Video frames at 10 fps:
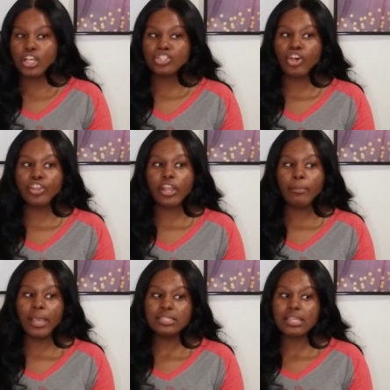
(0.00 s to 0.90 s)
So
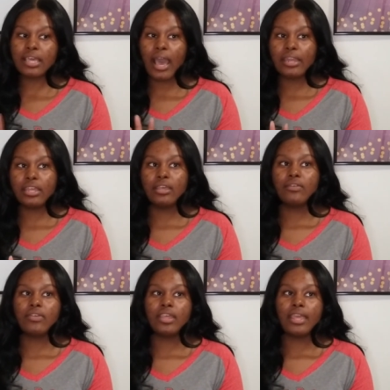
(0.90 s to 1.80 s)
you're basically kind
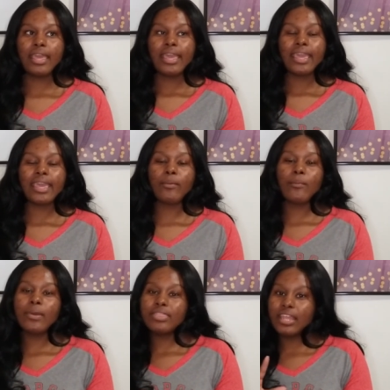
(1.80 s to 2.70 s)
of
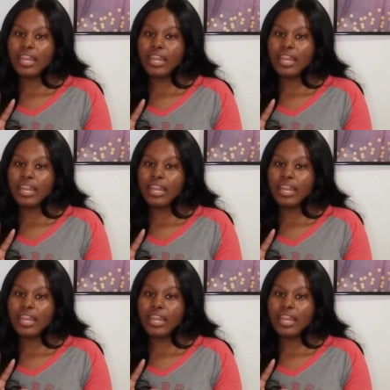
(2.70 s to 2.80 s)
within